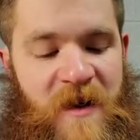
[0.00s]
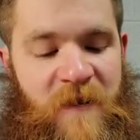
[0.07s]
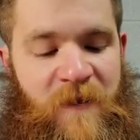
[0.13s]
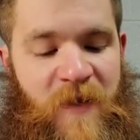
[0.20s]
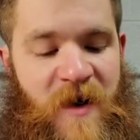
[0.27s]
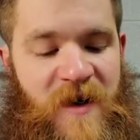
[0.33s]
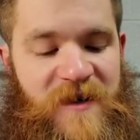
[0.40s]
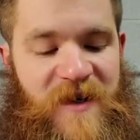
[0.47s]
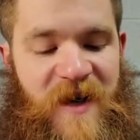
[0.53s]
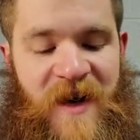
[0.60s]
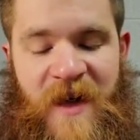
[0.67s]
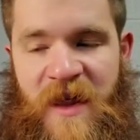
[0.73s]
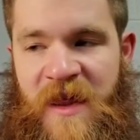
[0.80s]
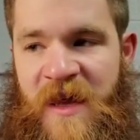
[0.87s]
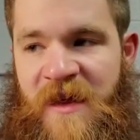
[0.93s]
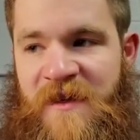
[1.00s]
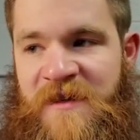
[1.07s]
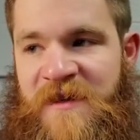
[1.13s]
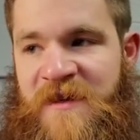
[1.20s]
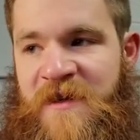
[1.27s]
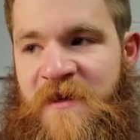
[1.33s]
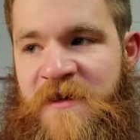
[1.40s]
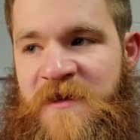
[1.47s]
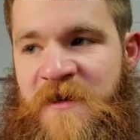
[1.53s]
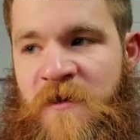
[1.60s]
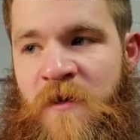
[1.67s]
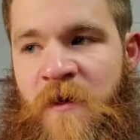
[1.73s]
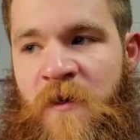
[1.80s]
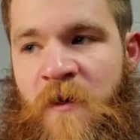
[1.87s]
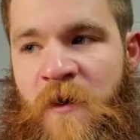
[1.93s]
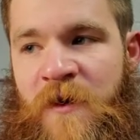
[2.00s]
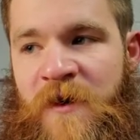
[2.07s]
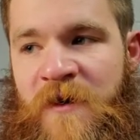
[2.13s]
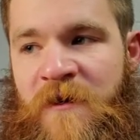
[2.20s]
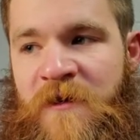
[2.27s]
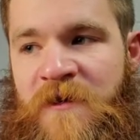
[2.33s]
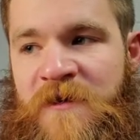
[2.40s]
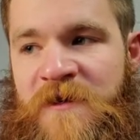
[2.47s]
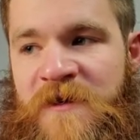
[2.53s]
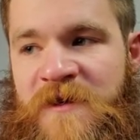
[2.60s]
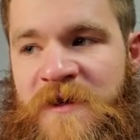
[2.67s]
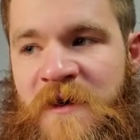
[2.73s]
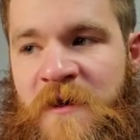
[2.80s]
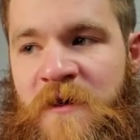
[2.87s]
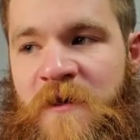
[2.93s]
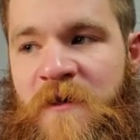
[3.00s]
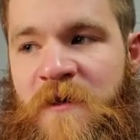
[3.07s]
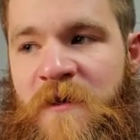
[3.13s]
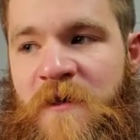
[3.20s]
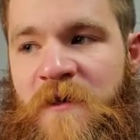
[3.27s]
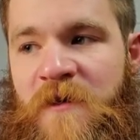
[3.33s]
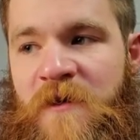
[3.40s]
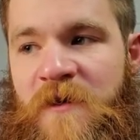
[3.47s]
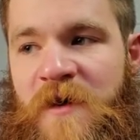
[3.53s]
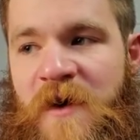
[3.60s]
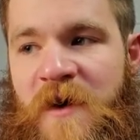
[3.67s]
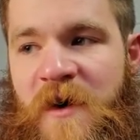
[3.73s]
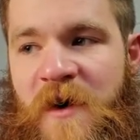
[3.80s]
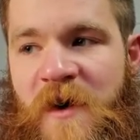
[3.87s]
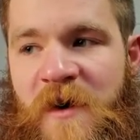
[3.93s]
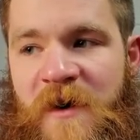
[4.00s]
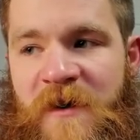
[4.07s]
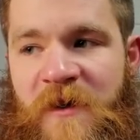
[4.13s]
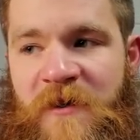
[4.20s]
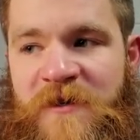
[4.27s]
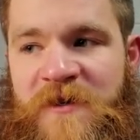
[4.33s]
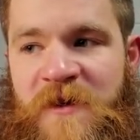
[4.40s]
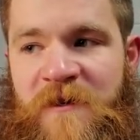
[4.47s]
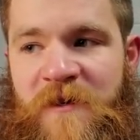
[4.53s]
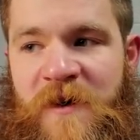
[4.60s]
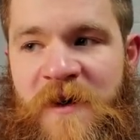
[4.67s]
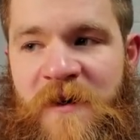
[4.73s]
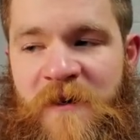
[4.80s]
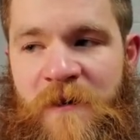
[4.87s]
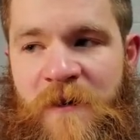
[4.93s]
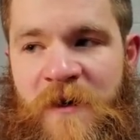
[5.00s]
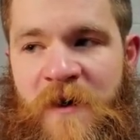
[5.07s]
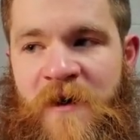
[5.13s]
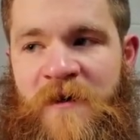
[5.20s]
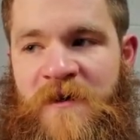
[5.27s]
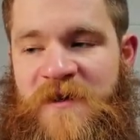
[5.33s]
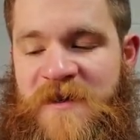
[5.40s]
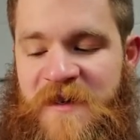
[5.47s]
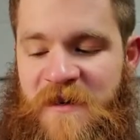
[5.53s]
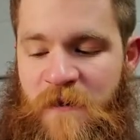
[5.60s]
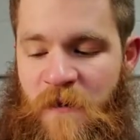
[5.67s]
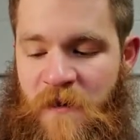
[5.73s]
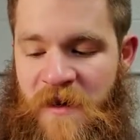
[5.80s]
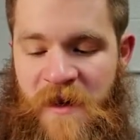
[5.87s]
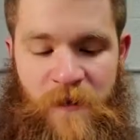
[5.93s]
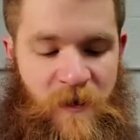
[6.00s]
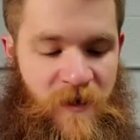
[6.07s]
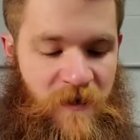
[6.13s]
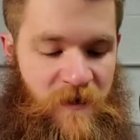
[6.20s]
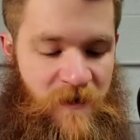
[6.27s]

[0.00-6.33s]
But I think this is also a war nickel. So there's silver in it. Regardless, we'll keep it.